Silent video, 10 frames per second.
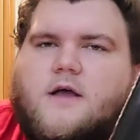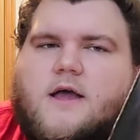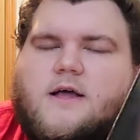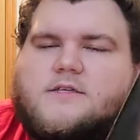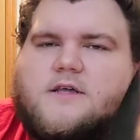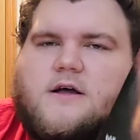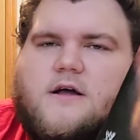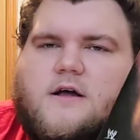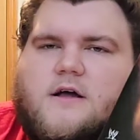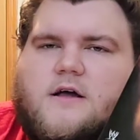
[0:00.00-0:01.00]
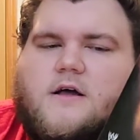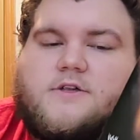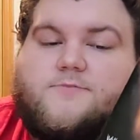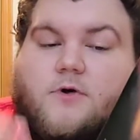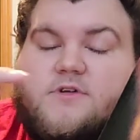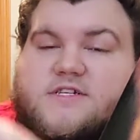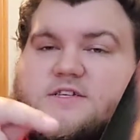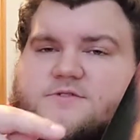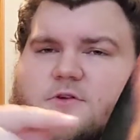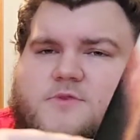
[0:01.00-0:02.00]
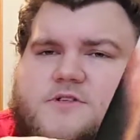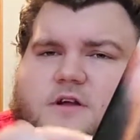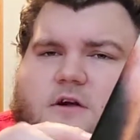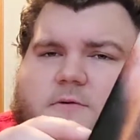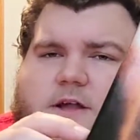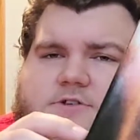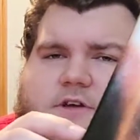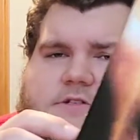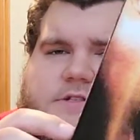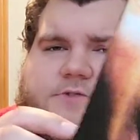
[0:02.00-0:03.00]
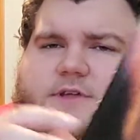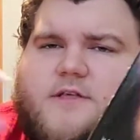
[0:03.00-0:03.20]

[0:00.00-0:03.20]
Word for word: has uh, a bonus disc with Armageddon 2003.